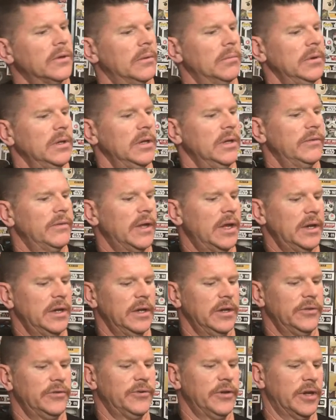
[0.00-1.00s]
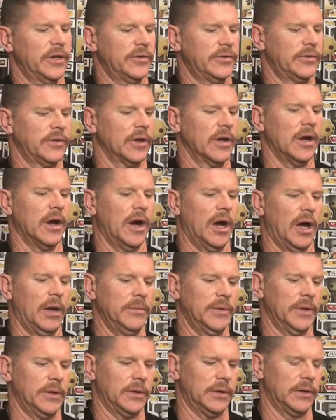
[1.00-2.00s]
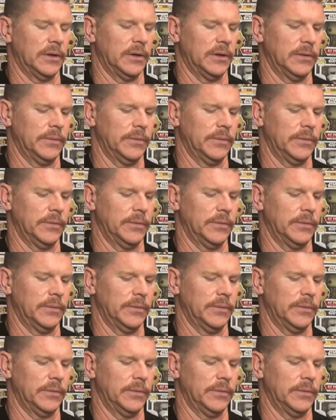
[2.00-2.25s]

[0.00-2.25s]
I believe that is just the common.